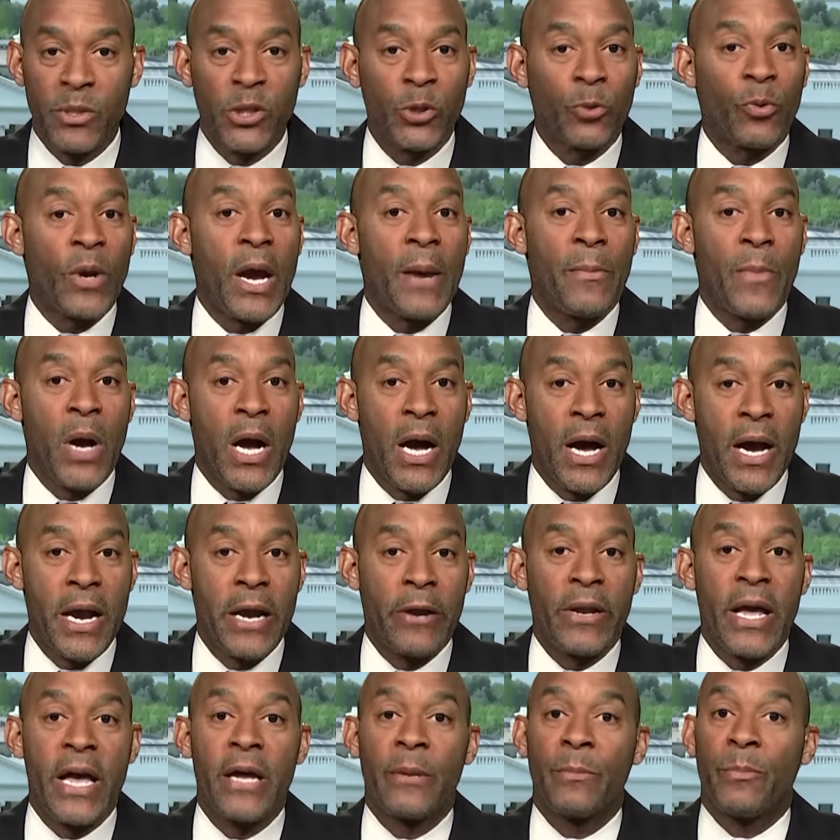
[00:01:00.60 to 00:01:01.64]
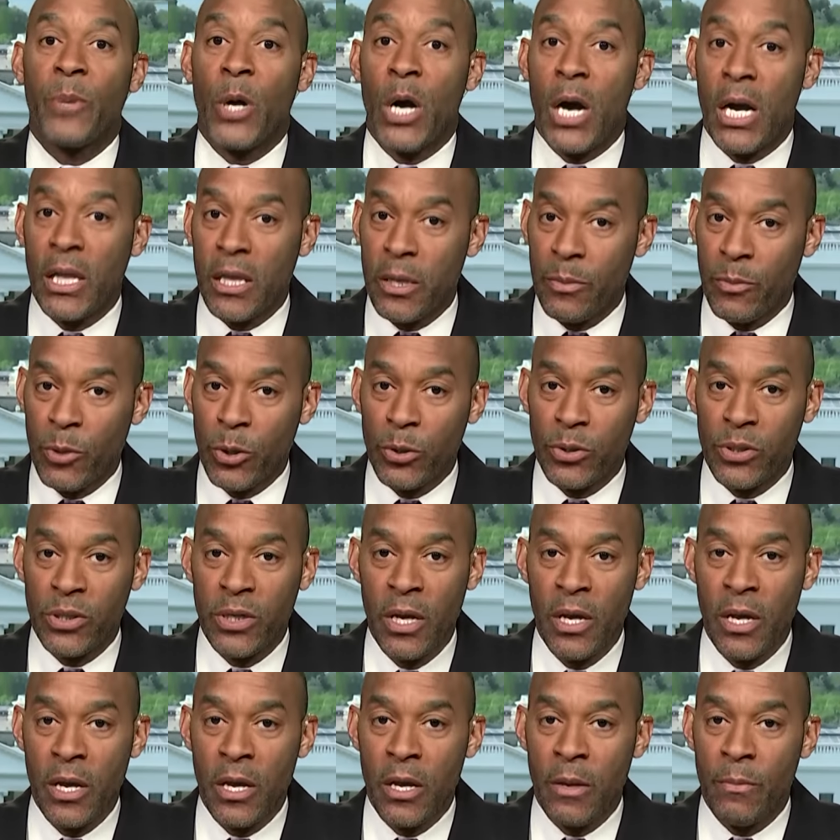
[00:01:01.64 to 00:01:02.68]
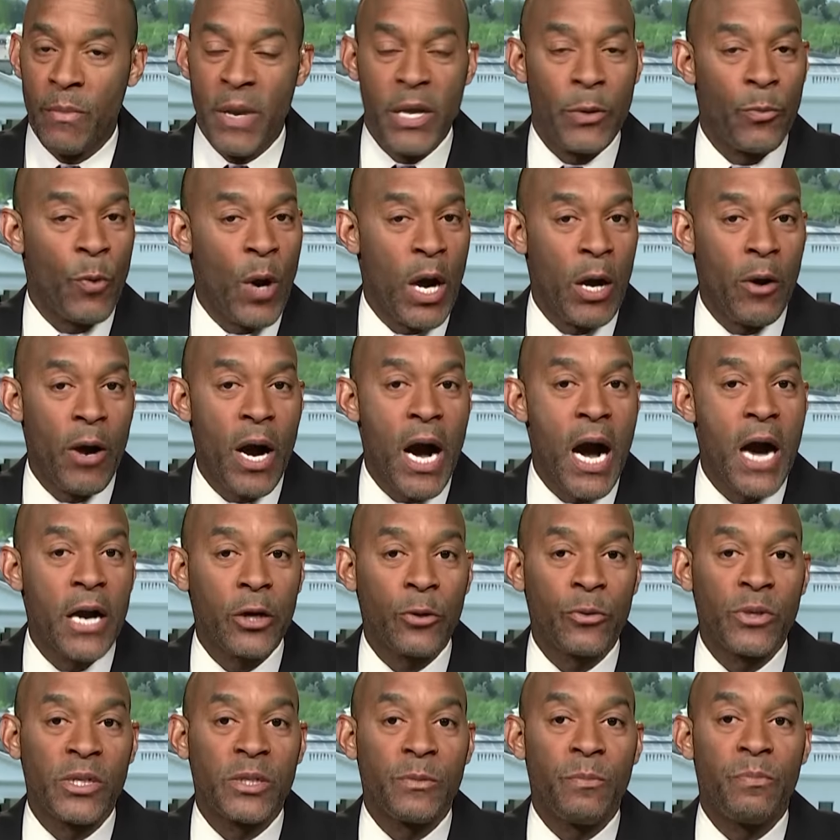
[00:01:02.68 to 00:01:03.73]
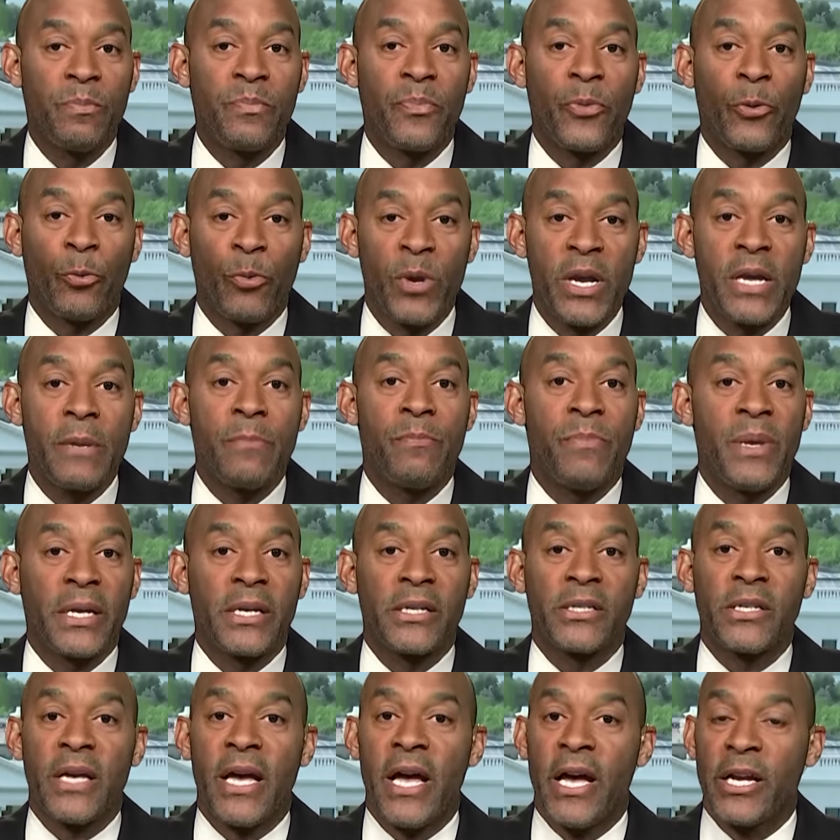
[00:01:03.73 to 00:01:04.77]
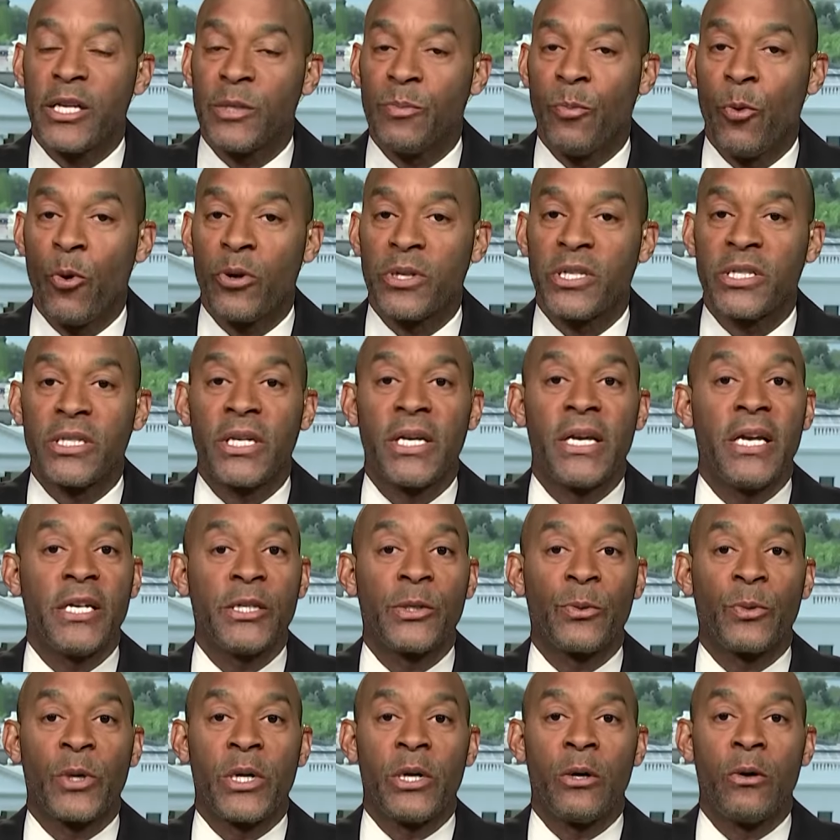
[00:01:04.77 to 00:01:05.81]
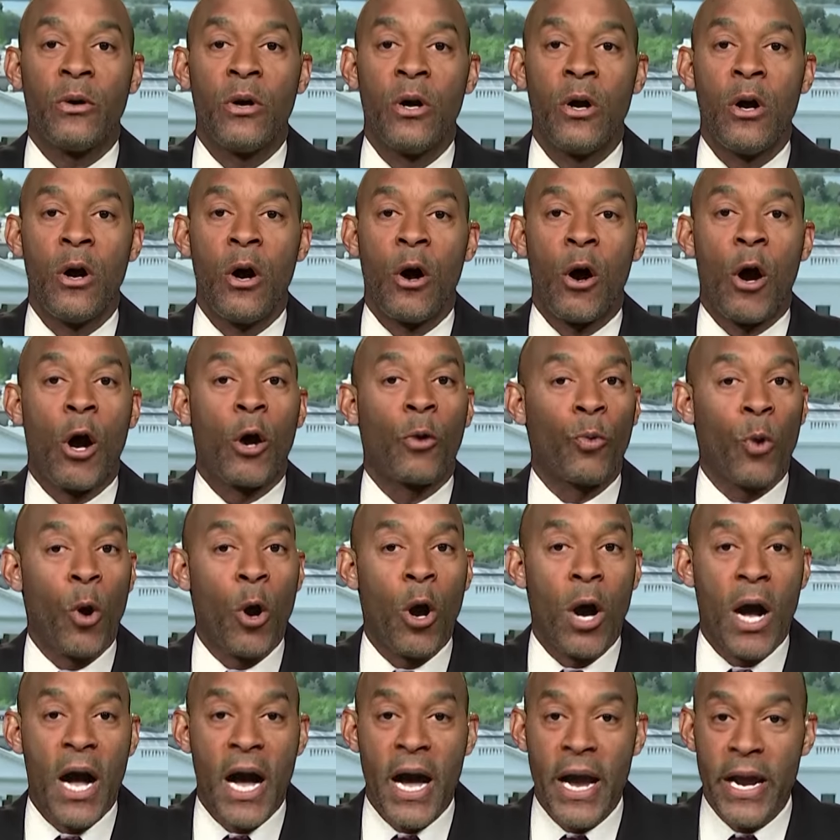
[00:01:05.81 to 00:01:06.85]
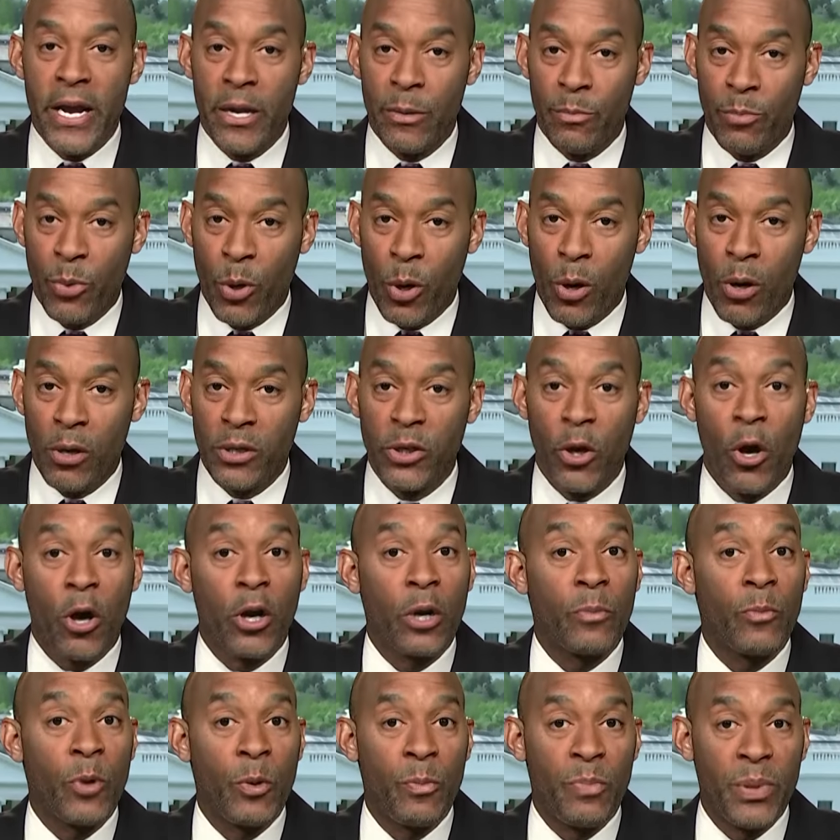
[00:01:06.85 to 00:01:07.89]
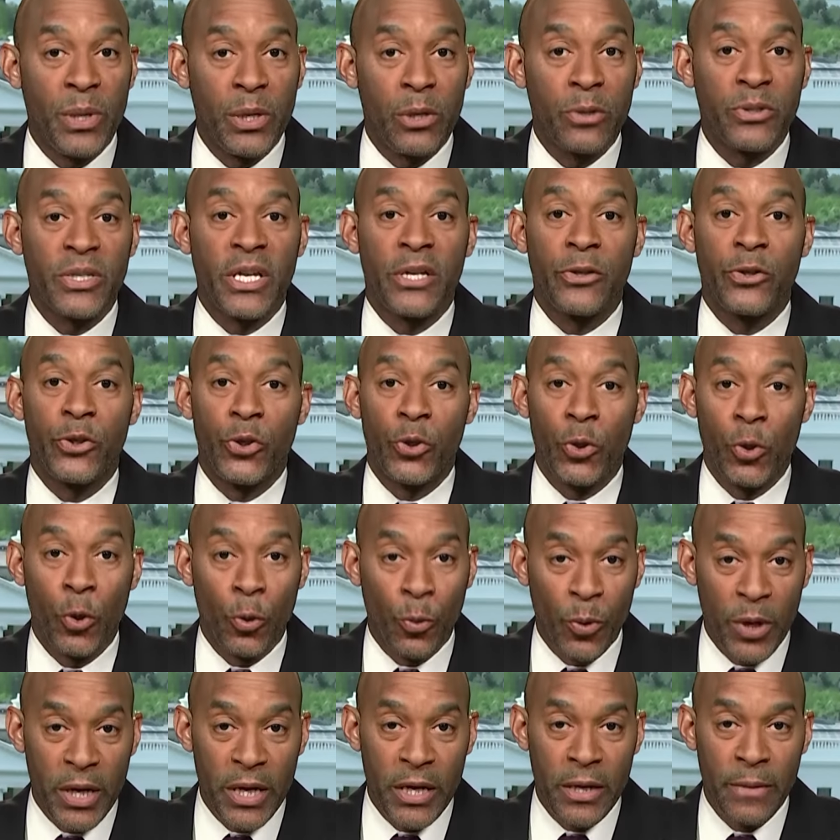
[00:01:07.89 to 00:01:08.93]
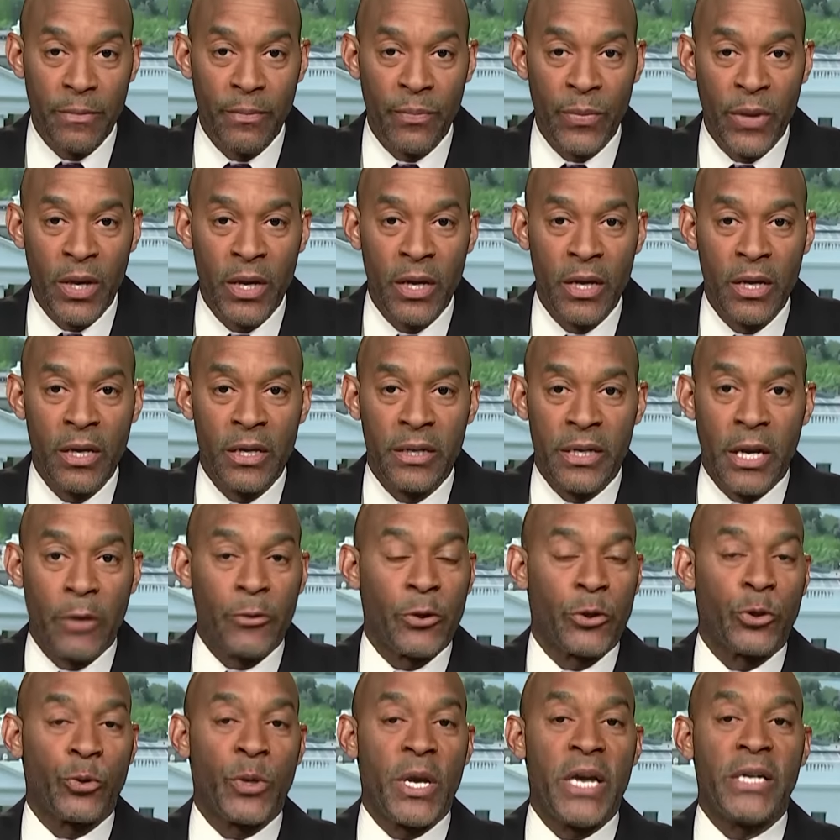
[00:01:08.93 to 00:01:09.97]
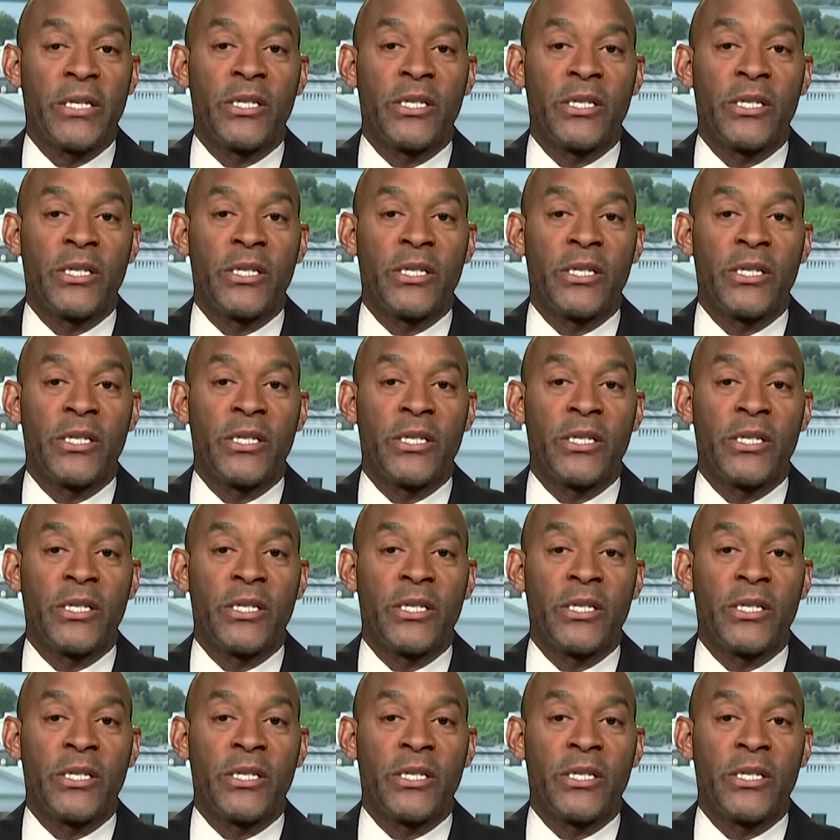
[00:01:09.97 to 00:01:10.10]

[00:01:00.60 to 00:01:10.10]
scrap iron, and polymers. Meanwhile, Ankara's three biggest exports to Israel are raw iron bars, automobiles, and jewelry. Now, the trade